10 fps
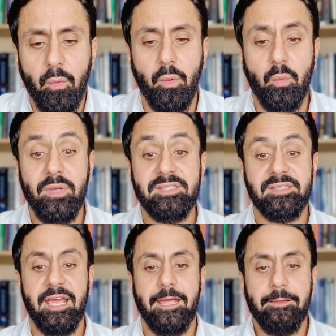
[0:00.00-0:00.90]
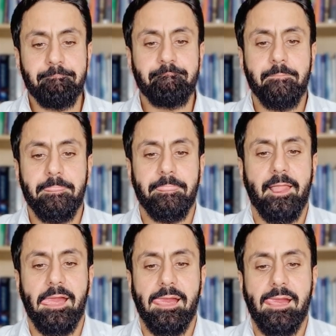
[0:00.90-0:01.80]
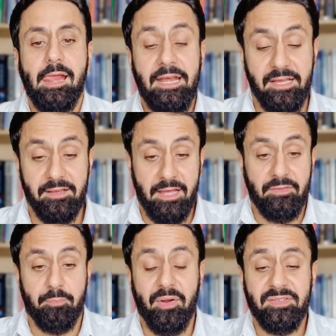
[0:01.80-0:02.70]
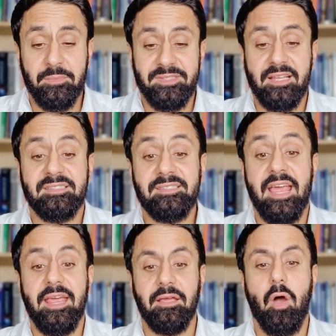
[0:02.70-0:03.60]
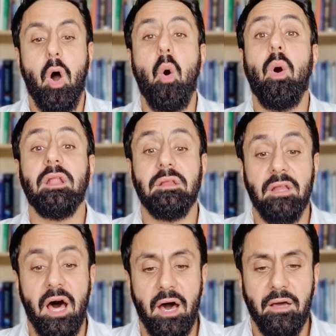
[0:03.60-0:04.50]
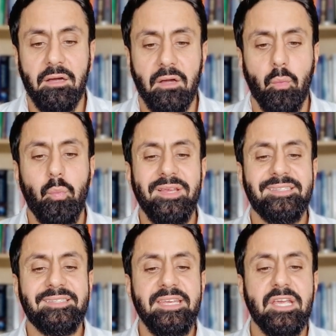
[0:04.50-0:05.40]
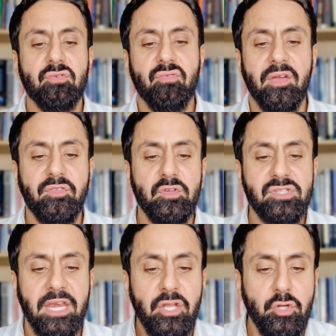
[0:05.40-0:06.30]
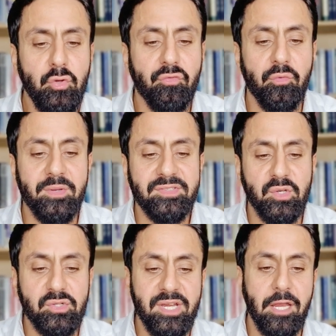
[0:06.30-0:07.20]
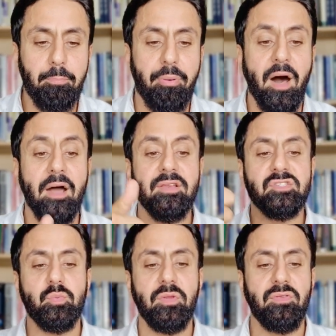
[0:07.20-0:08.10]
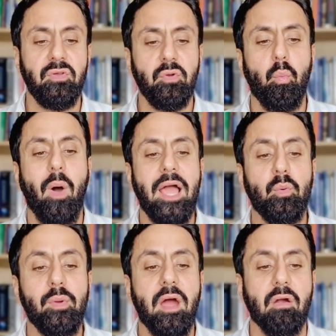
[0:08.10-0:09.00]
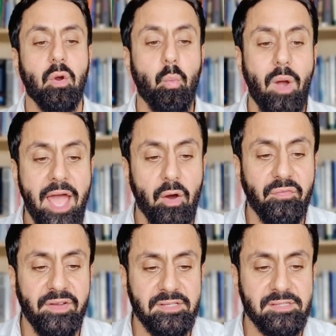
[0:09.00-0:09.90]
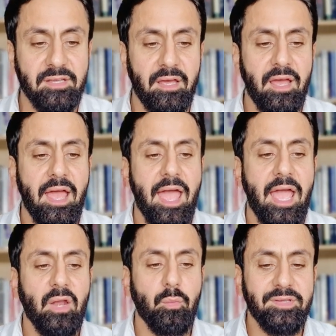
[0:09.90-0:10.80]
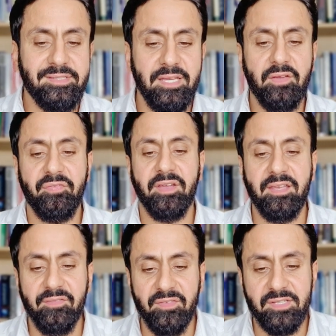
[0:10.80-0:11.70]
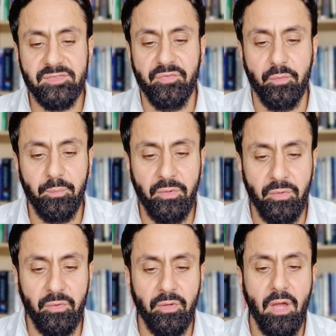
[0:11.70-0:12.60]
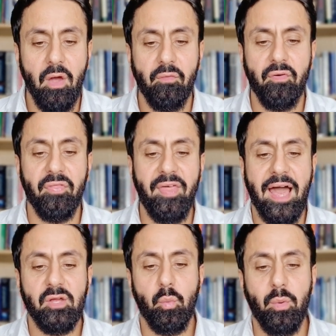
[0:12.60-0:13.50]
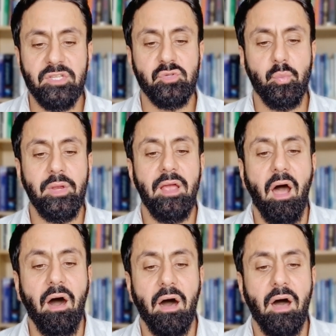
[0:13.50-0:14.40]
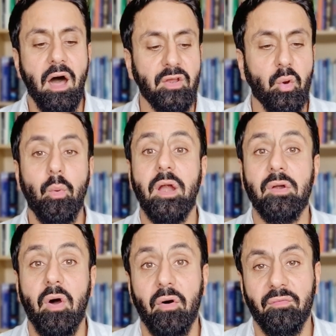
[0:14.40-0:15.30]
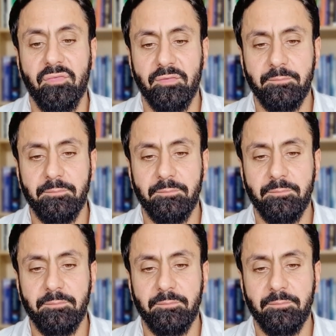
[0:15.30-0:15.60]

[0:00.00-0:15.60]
where we say, and, and the Prophet said, "Say, O Allah, we seek refuge in you from associating partners with you while we are aware of it, and we seek forgiveness from you for that which we are unaware of."